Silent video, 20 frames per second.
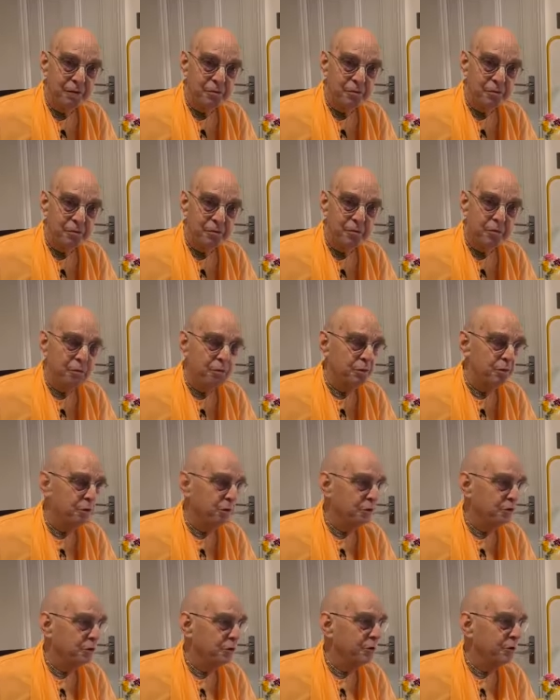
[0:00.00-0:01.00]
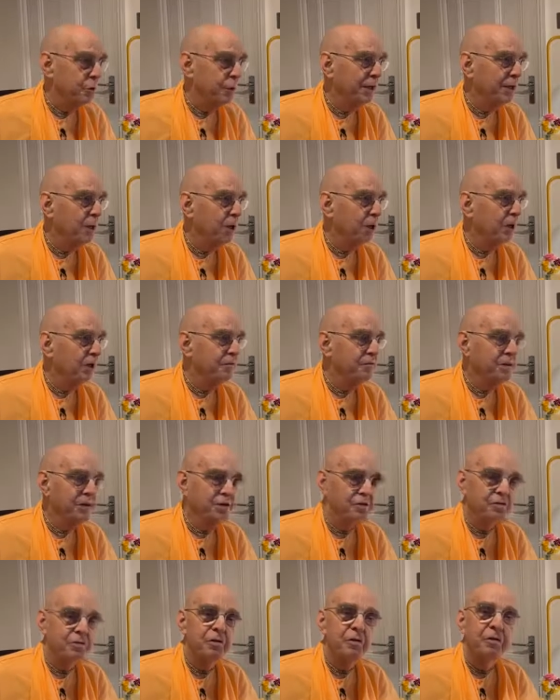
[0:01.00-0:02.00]
So they're, they're doing all of
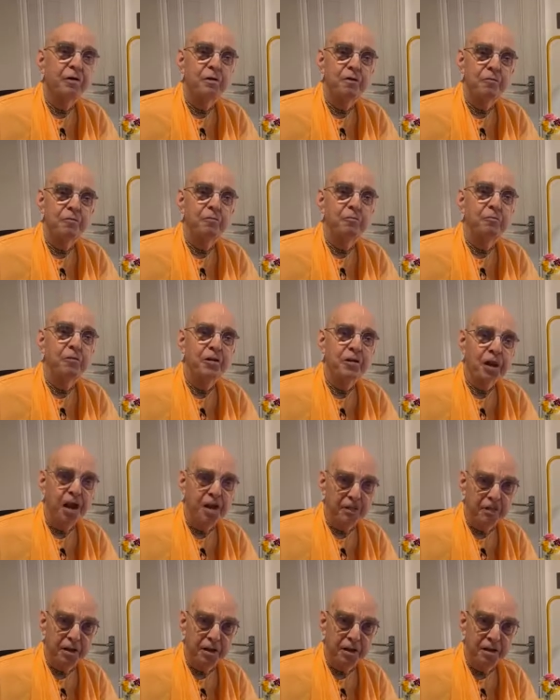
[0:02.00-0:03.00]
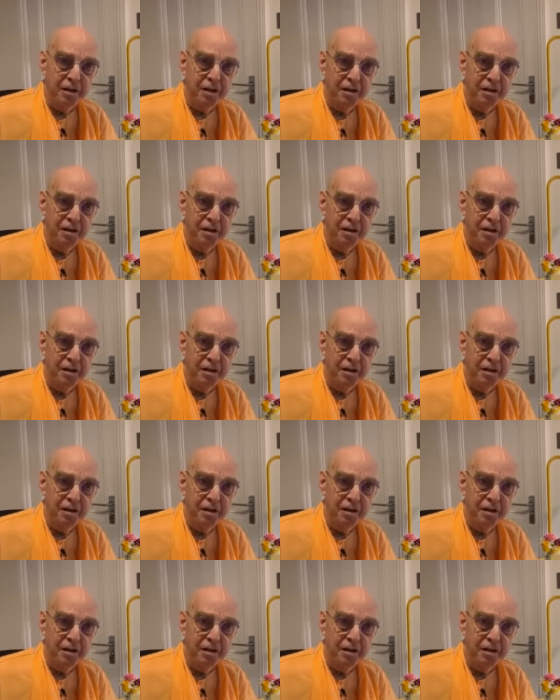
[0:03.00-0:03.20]
this for nothing